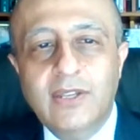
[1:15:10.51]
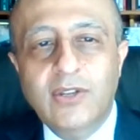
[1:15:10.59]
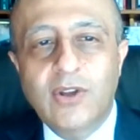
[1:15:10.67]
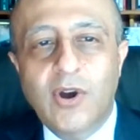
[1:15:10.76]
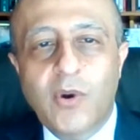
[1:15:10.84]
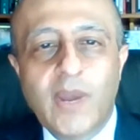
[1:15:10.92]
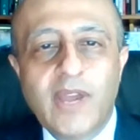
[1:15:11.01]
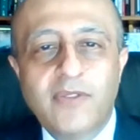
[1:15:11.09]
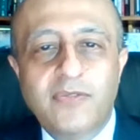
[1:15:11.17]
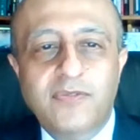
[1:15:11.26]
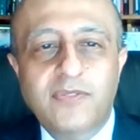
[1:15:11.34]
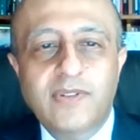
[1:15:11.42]
you know,
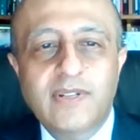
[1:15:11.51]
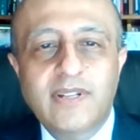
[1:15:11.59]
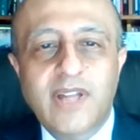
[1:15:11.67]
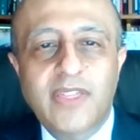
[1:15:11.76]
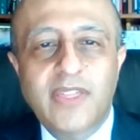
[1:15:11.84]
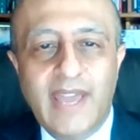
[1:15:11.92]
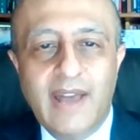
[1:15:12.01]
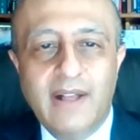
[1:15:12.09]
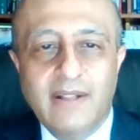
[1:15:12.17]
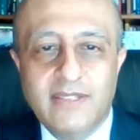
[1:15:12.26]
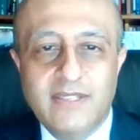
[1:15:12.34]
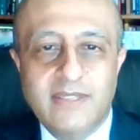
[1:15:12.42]
if nothing
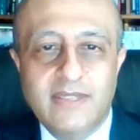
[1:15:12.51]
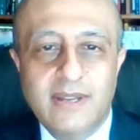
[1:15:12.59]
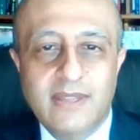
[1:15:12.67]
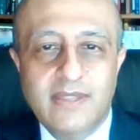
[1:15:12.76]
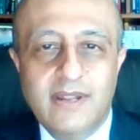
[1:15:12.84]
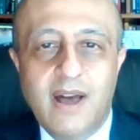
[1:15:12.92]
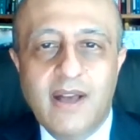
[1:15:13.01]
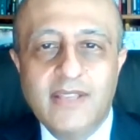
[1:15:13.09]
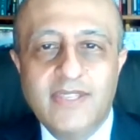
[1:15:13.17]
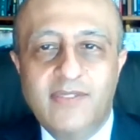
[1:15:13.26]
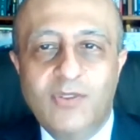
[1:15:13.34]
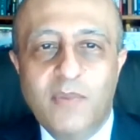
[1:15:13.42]
else, the, the
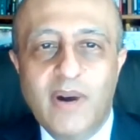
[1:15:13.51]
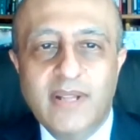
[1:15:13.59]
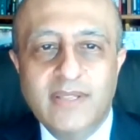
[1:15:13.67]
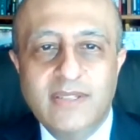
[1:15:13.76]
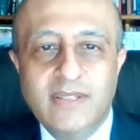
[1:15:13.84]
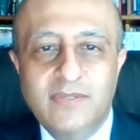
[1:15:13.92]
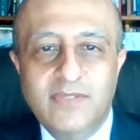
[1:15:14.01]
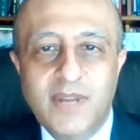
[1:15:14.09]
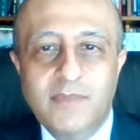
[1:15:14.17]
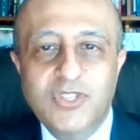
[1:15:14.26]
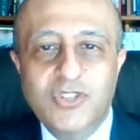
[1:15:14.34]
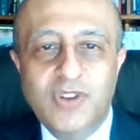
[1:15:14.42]
last several months have
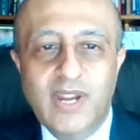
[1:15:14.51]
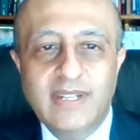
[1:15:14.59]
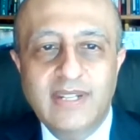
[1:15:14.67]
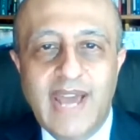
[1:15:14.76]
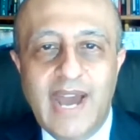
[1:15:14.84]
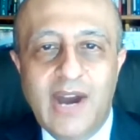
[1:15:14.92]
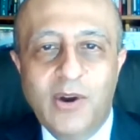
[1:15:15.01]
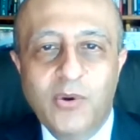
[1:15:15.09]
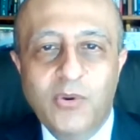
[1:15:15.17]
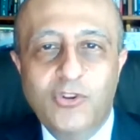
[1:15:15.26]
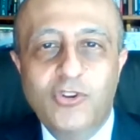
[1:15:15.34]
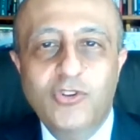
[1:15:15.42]
demonstrated
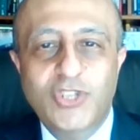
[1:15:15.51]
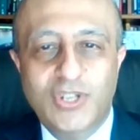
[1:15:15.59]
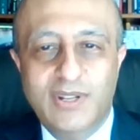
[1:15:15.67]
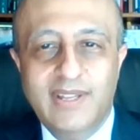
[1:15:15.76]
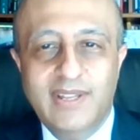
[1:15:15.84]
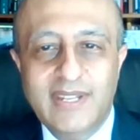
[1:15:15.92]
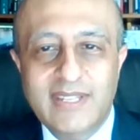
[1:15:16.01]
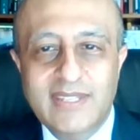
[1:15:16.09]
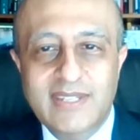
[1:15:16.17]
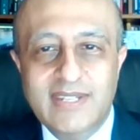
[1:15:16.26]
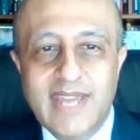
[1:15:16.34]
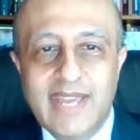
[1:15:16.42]
how crucial it
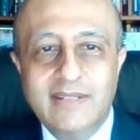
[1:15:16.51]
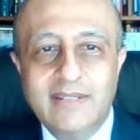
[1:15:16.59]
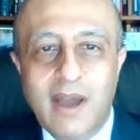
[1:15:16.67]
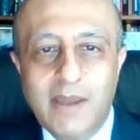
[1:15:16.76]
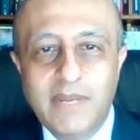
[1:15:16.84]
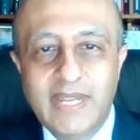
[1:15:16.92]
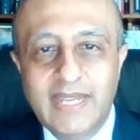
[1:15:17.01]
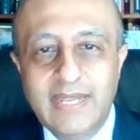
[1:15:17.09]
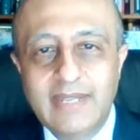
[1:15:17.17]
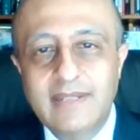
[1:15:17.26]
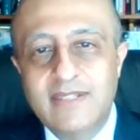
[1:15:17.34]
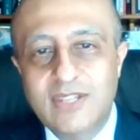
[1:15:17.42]
is to take
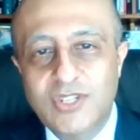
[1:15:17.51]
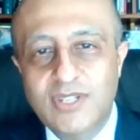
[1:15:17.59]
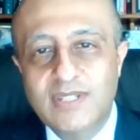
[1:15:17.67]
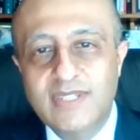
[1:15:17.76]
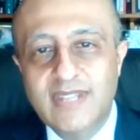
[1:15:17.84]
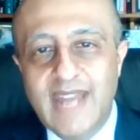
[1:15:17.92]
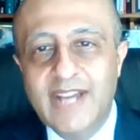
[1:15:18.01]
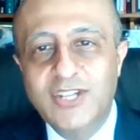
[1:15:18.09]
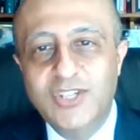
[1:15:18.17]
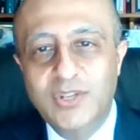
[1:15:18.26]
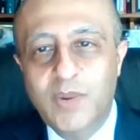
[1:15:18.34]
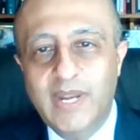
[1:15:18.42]
timely decisions and
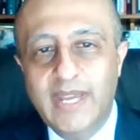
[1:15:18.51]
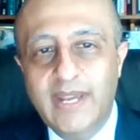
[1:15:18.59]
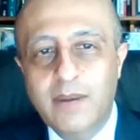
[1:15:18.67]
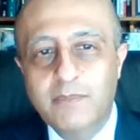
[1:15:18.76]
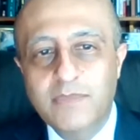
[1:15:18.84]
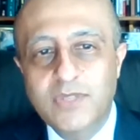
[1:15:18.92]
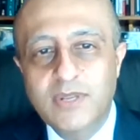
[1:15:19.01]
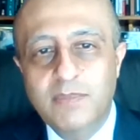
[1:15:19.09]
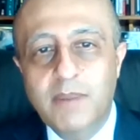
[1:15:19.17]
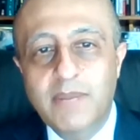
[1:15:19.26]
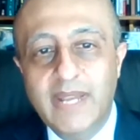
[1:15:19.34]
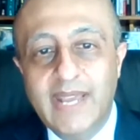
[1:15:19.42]
action when it comes to
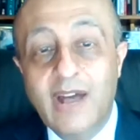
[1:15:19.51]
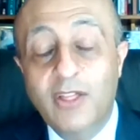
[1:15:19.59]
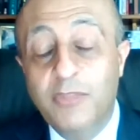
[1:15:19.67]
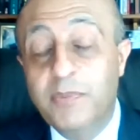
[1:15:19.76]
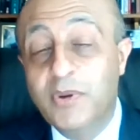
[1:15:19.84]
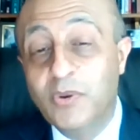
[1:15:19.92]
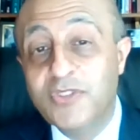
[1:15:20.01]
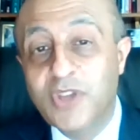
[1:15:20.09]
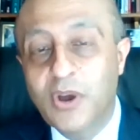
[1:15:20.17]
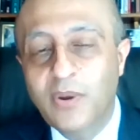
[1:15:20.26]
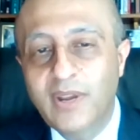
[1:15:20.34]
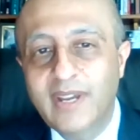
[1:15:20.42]
public health, but
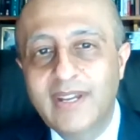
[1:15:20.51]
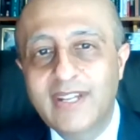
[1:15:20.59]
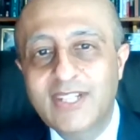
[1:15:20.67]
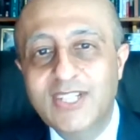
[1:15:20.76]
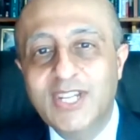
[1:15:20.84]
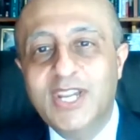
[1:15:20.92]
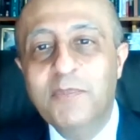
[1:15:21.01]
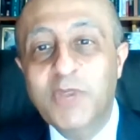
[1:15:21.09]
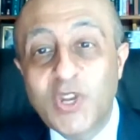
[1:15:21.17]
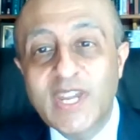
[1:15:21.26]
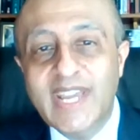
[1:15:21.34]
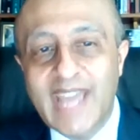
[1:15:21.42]
also to
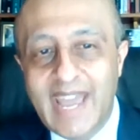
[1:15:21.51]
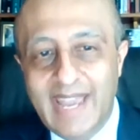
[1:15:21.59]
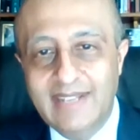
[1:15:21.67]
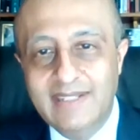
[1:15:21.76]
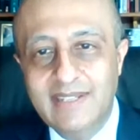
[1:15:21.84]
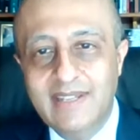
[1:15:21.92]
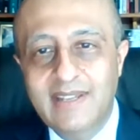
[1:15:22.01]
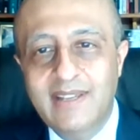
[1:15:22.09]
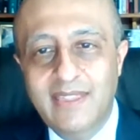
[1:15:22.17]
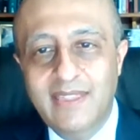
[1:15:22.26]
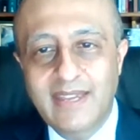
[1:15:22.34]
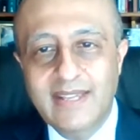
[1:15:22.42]
communicate
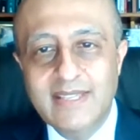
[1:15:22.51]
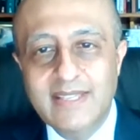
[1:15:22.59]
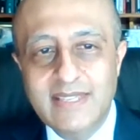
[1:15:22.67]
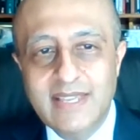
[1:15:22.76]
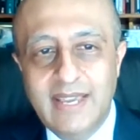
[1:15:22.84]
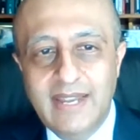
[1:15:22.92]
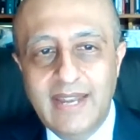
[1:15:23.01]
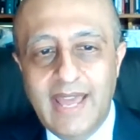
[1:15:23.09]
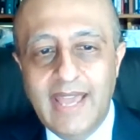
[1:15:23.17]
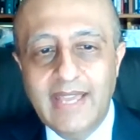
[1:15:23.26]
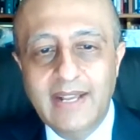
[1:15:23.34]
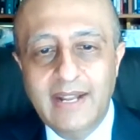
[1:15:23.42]
things in
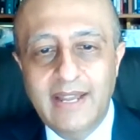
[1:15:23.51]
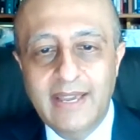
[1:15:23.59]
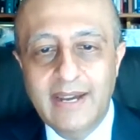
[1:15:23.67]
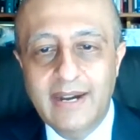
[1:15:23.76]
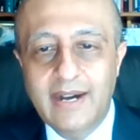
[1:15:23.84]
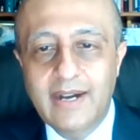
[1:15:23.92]
a clear